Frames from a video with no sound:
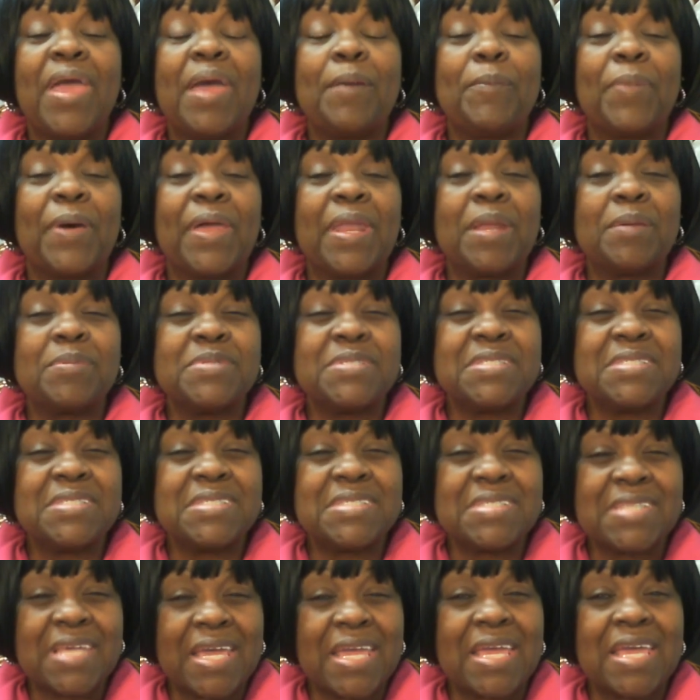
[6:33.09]
But I'm
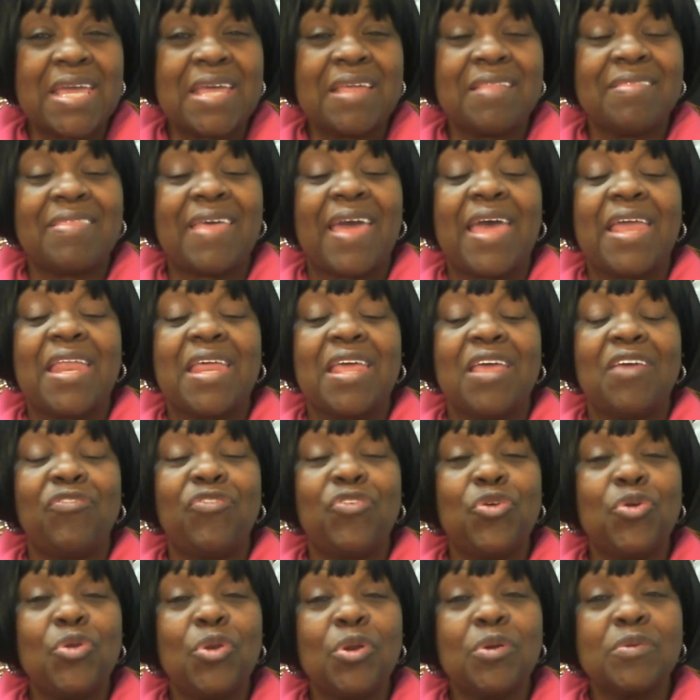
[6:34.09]
saying that if
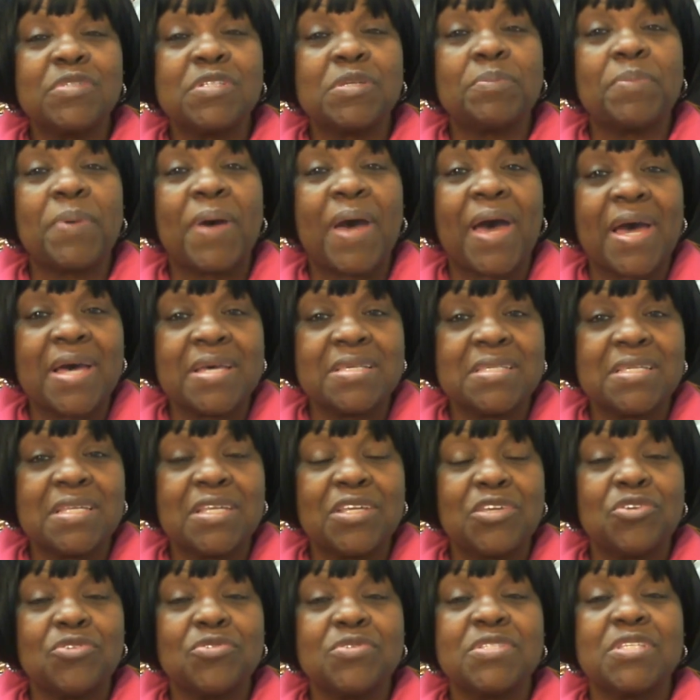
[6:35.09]
you don't deposit
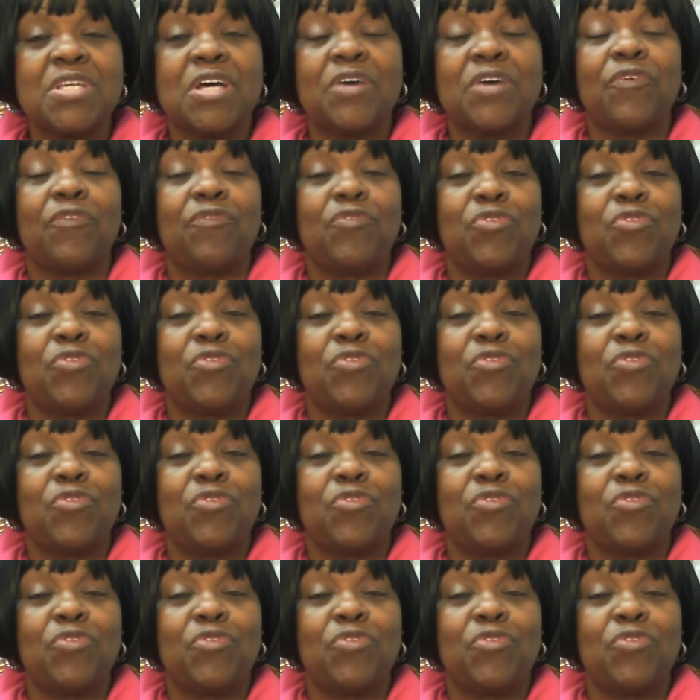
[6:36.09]
in yourself,